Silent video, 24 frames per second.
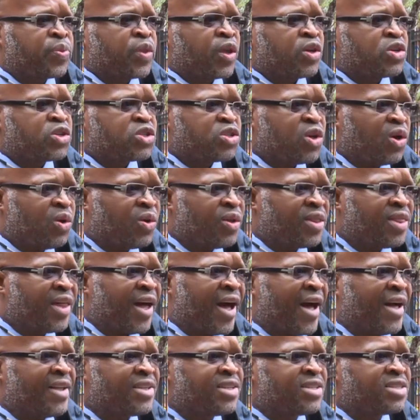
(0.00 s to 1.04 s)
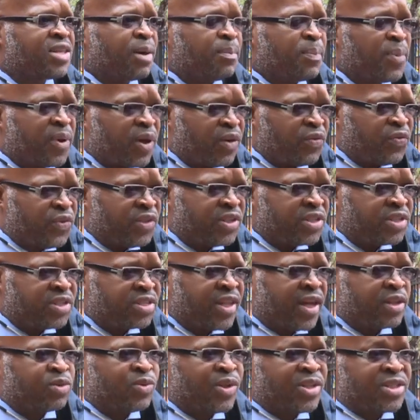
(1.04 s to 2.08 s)
So that the profit
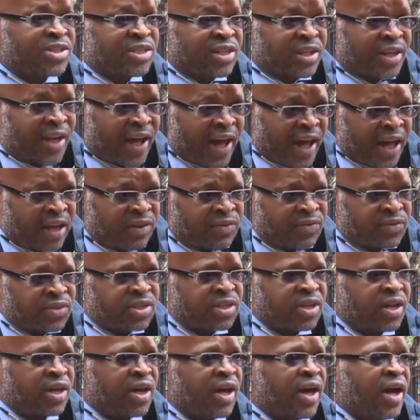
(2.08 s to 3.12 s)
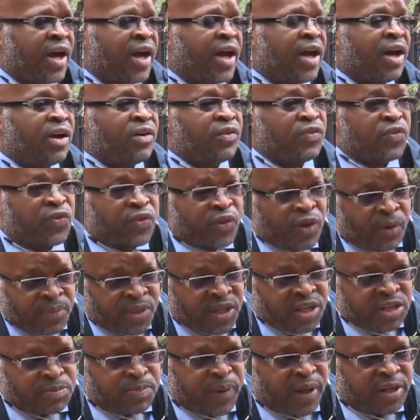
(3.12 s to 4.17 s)
that was derived uh, from
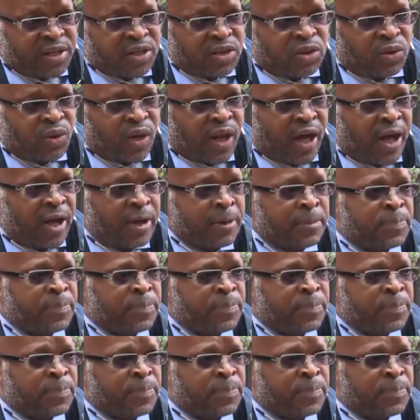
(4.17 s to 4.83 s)
this particular